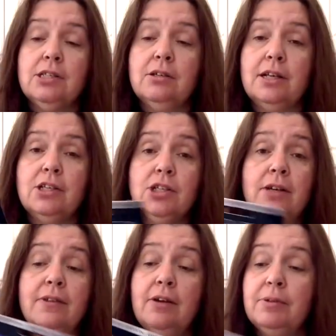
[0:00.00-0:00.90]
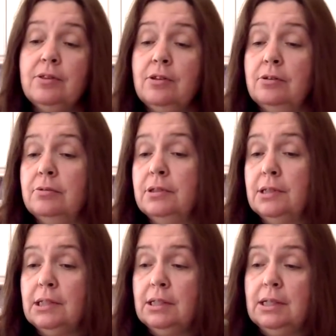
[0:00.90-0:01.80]
thought I'd share that with you
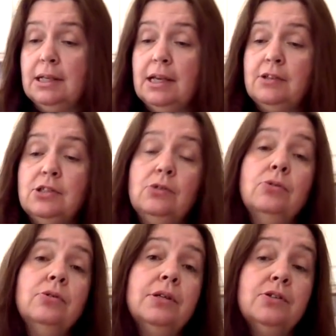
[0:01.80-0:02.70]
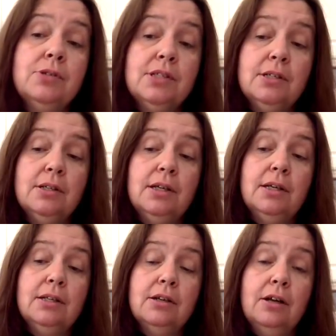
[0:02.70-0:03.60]
in case you're interested
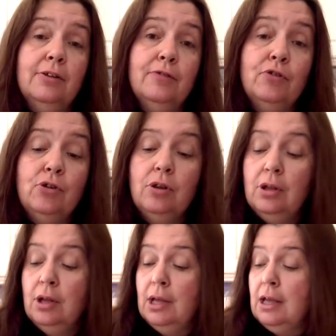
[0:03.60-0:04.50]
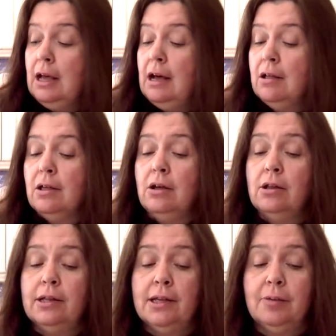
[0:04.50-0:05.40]
in colorful
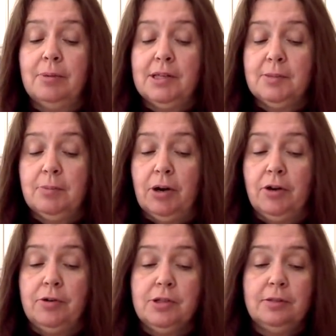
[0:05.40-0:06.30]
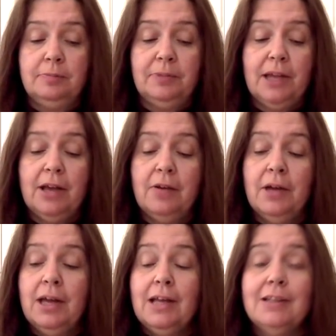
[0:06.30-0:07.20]
alcohol ink-based markers. Now,
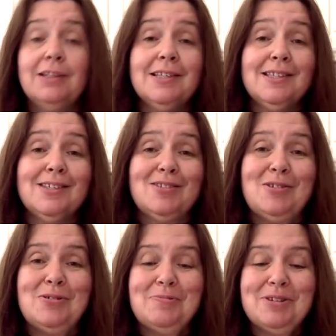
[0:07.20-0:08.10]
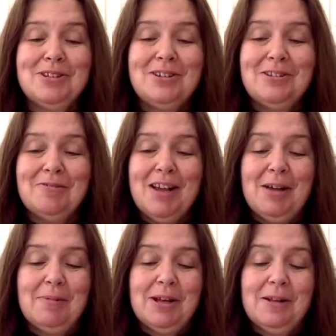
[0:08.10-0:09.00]
this is new at my
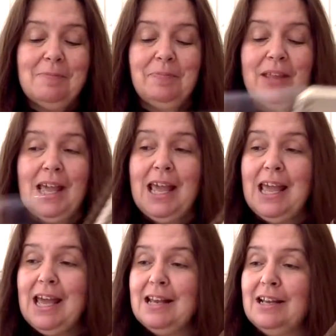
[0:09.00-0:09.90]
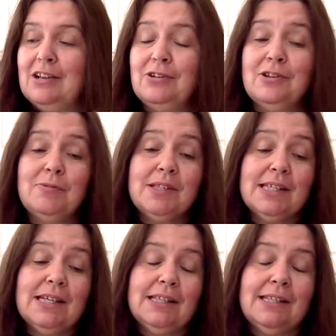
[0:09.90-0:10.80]
Dollarama, and I couldn't
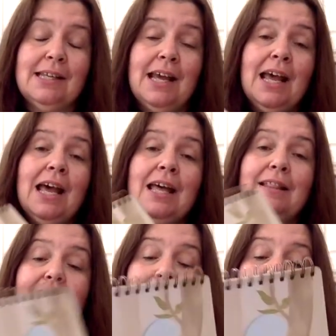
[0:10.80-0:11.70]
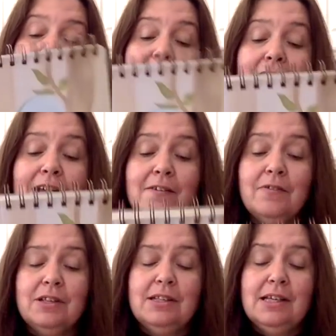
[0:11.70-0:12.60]
resist. They
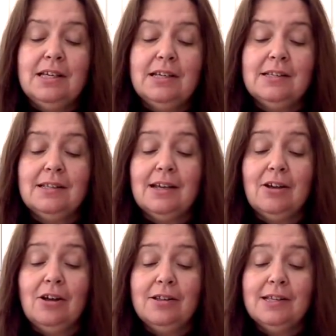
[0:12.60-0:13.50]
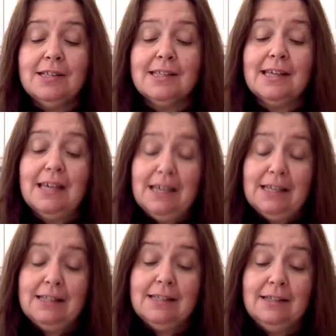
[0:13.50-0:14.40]
have they call these
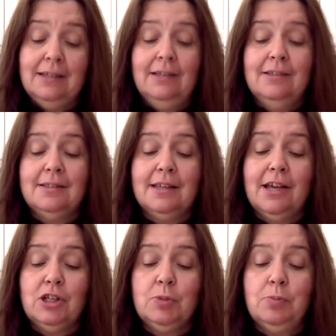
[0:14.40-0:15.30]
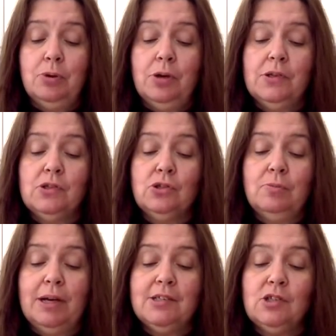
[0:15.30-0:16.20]
kids
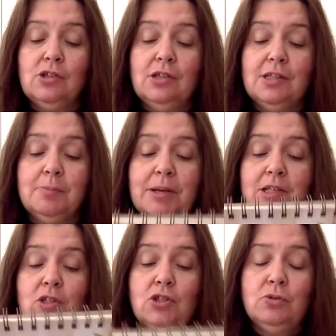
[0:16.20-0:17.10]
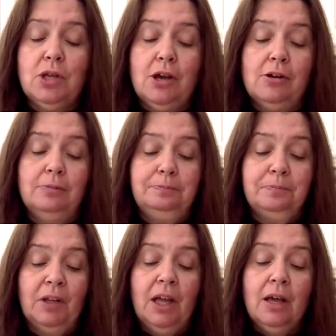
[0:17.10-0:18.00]
sketchbooks. It's by Studio.
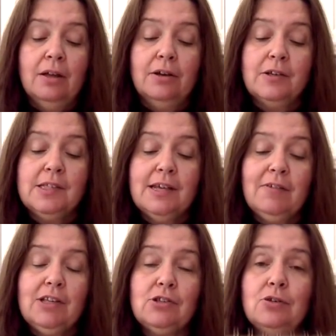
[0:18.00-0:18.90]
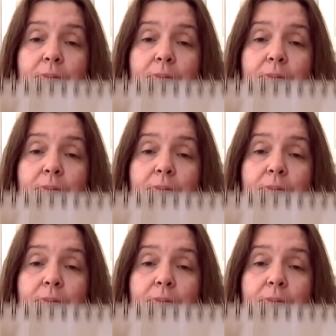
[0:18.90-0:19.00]
Are 72